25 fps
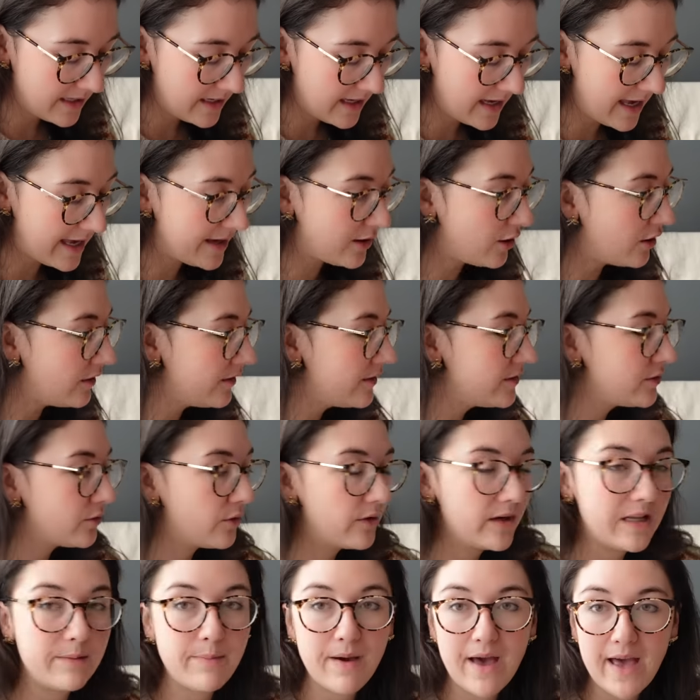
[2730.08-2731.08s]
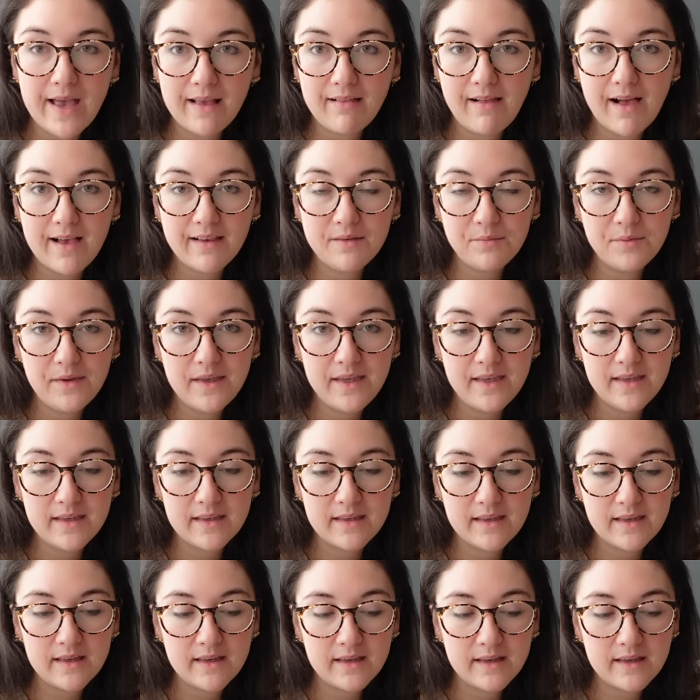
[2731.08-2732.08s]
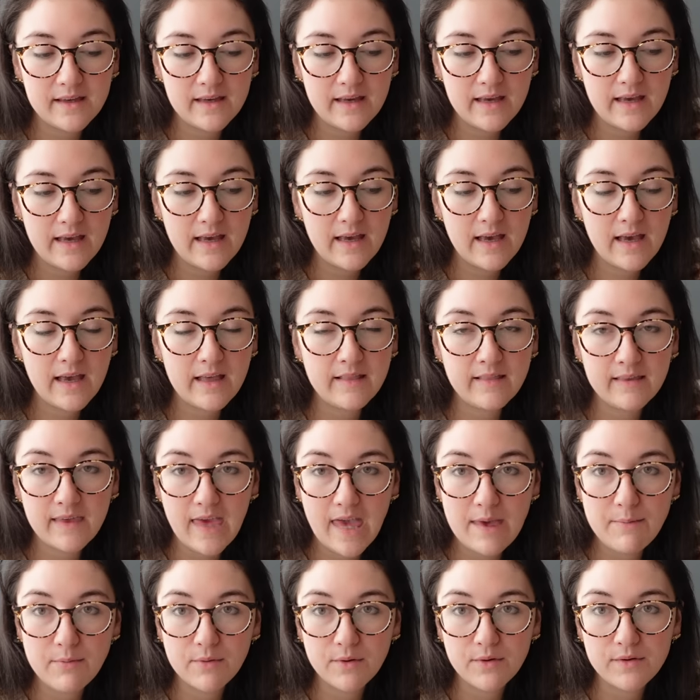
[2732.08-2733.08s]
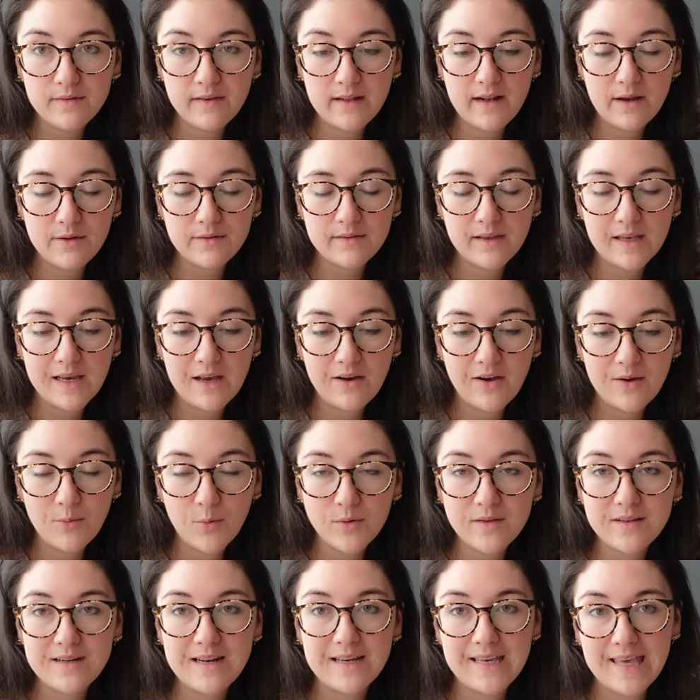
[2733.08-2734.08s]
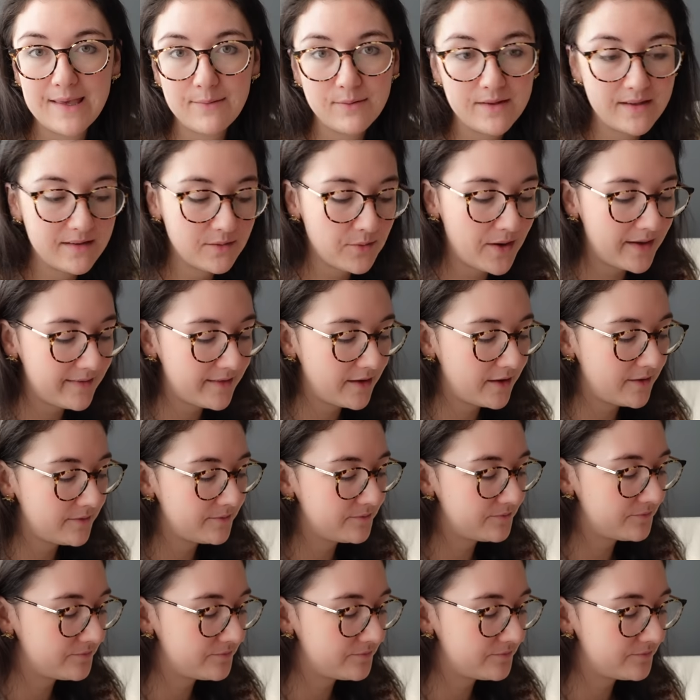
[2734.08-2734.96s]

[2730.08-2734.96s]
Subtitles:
I got the Dorney back last week in the cables and I was like, oh, I want a cable knit sweater.